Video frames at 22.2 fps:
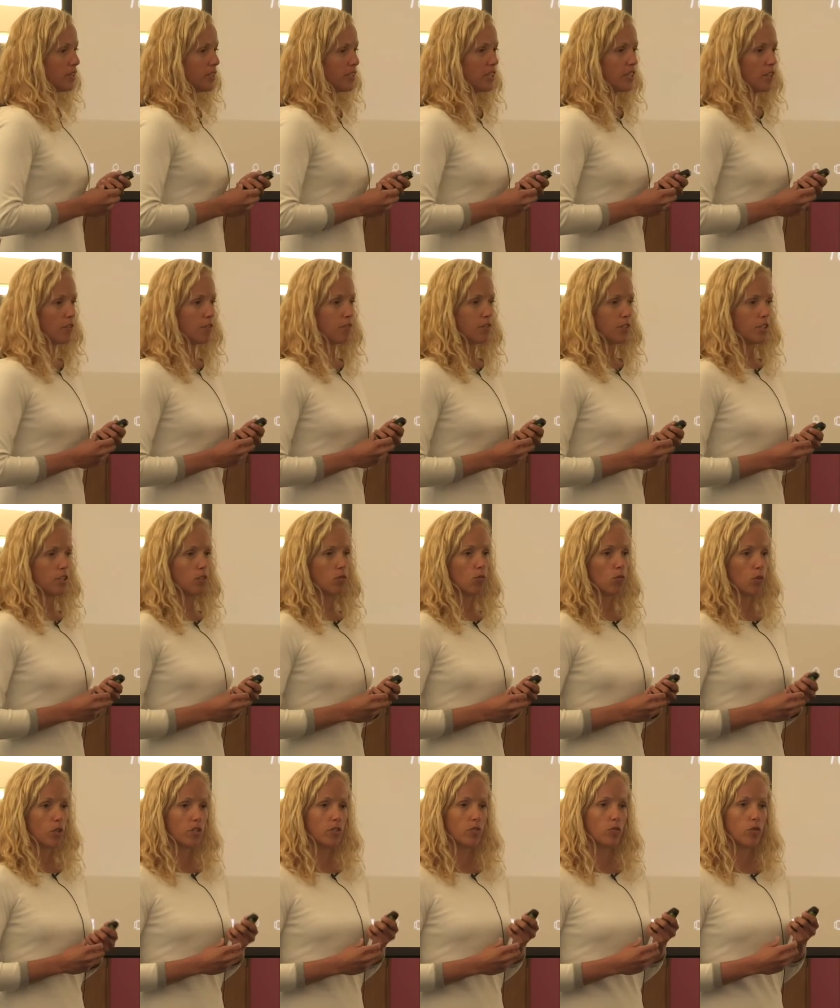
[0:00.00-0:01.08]
that the
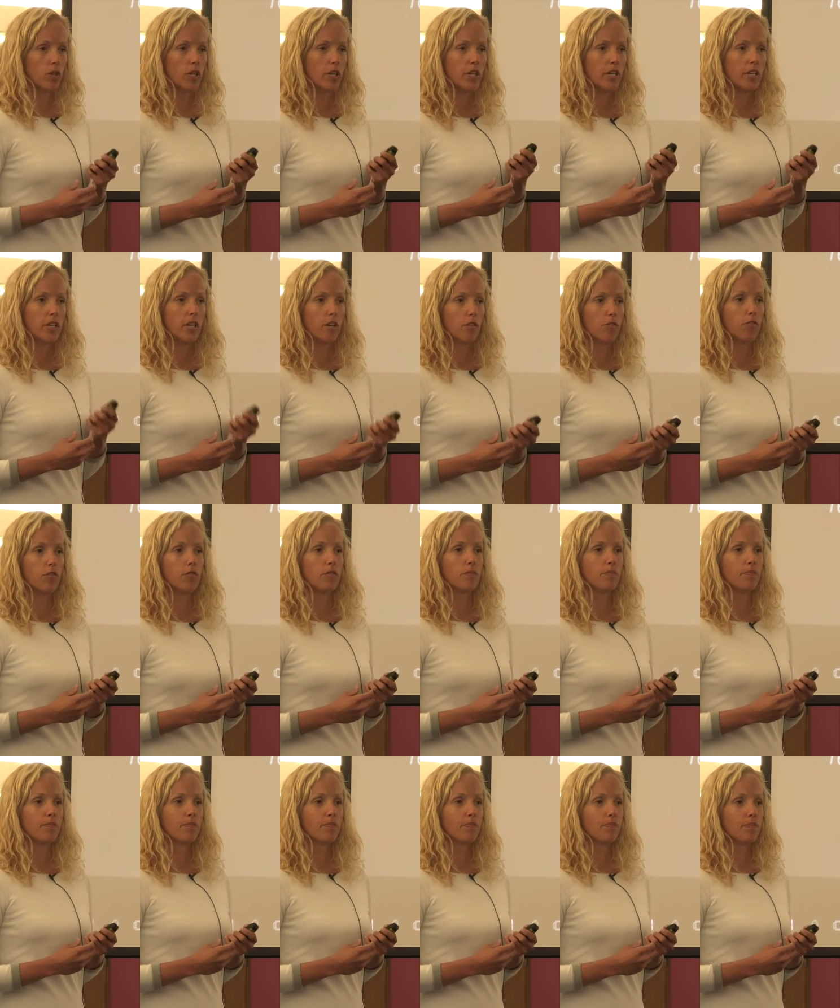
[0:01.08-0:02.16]
definition wasn't really enough.
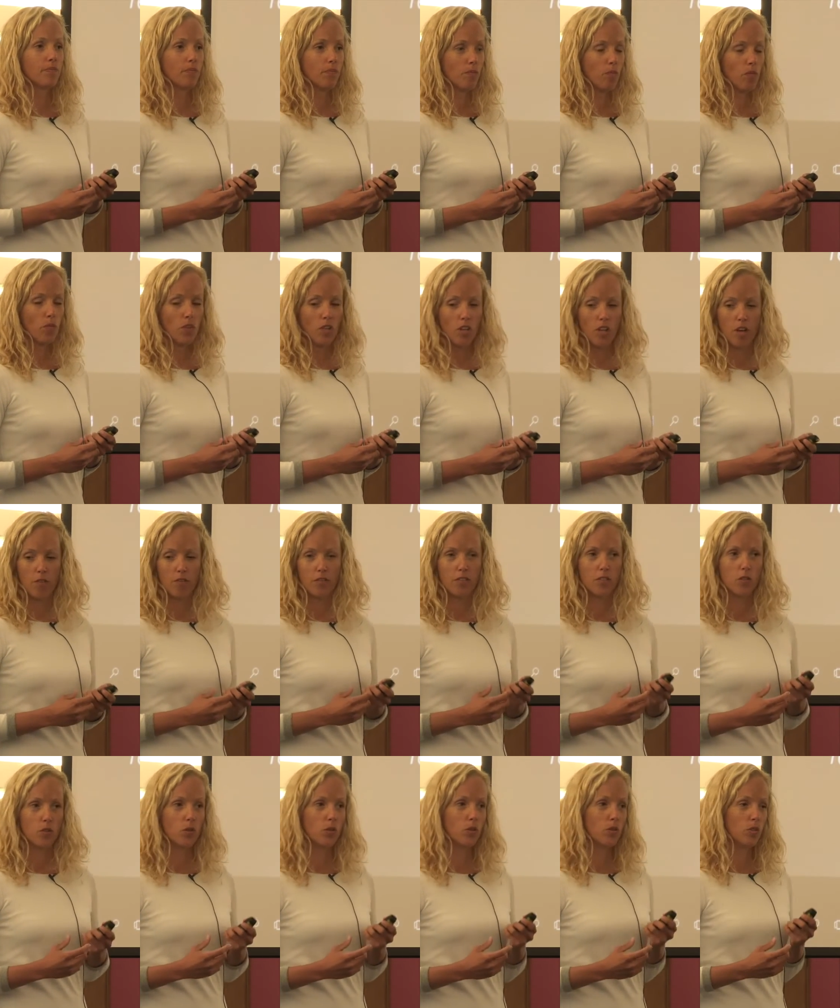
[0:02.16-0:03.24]
You have
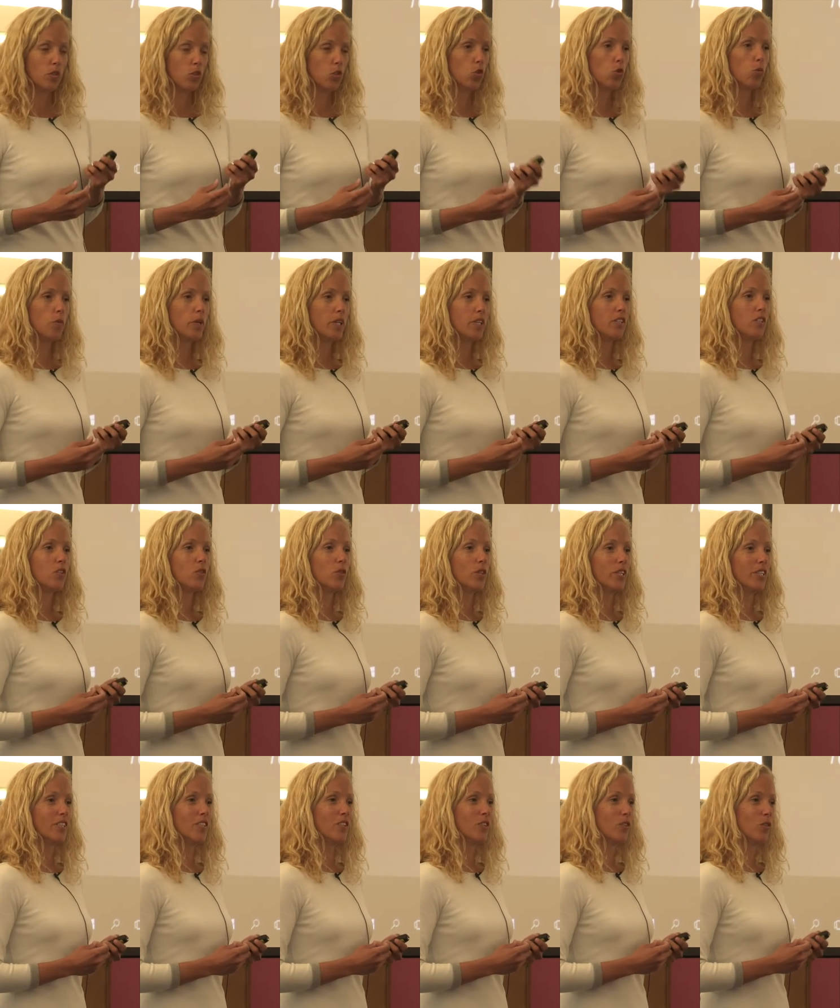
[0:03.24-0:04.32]
to zoom into
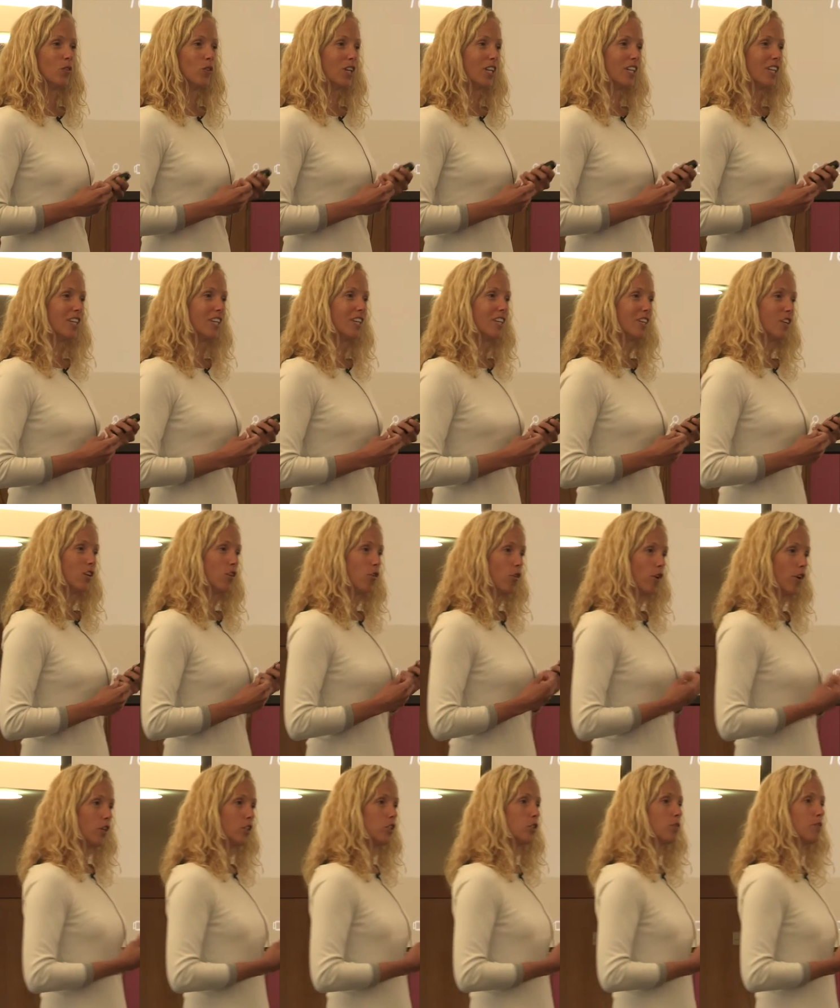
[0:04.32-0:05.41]
it to really
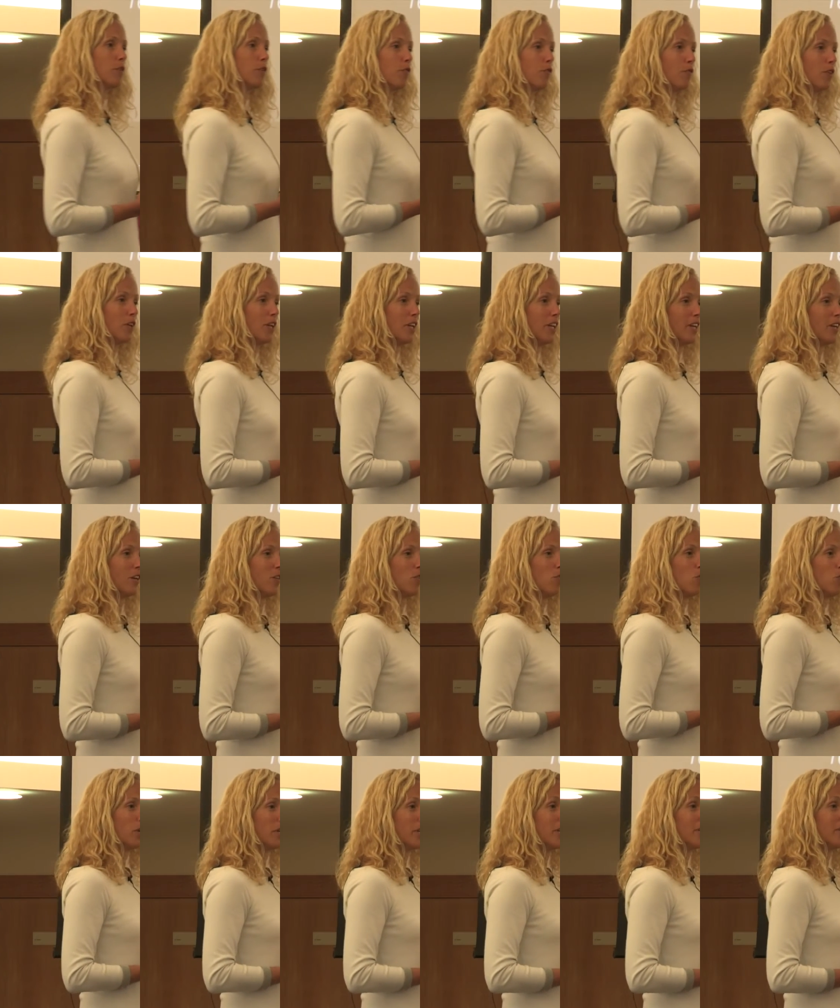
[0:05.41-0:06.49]
grasp the feeling
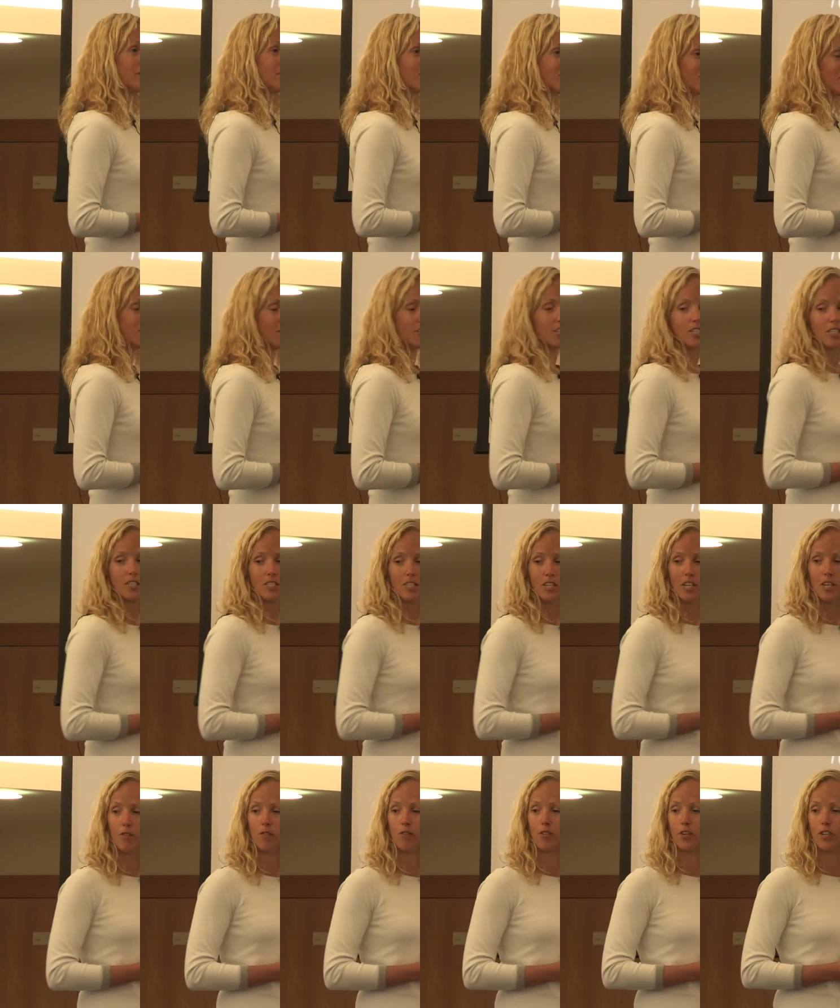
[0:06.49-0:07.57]
of what is continuous
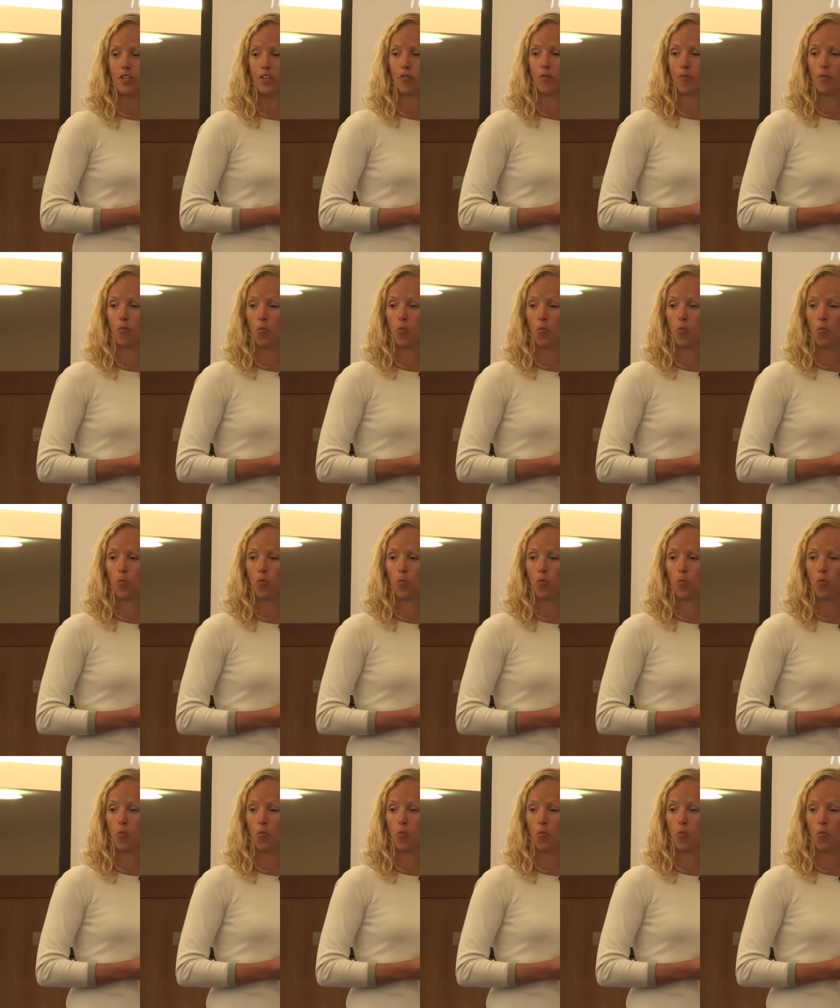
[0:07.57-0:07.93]
delivery.